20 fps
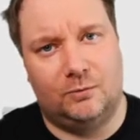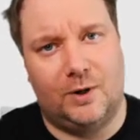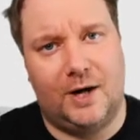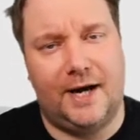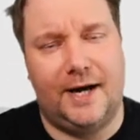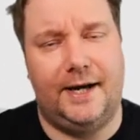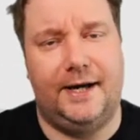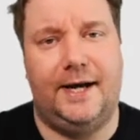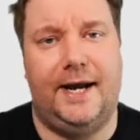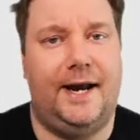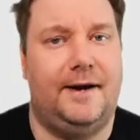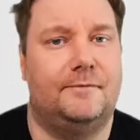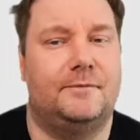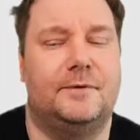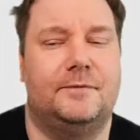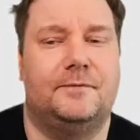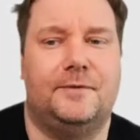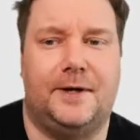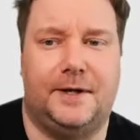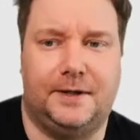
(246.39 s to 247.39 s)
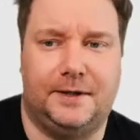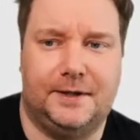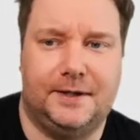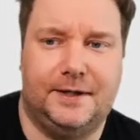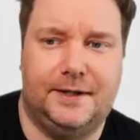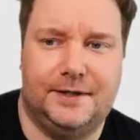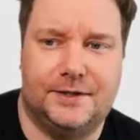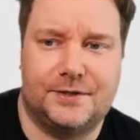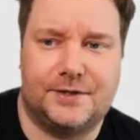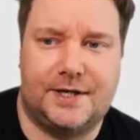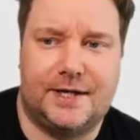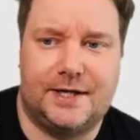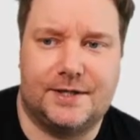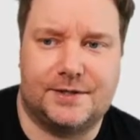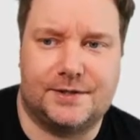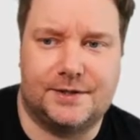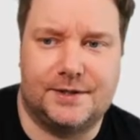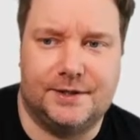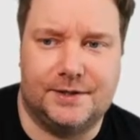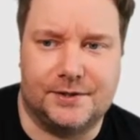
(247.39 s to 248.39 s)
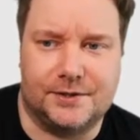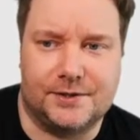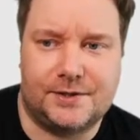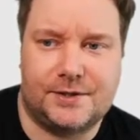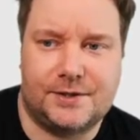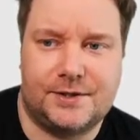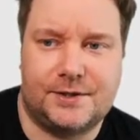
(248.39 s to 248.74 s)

why everything is as is.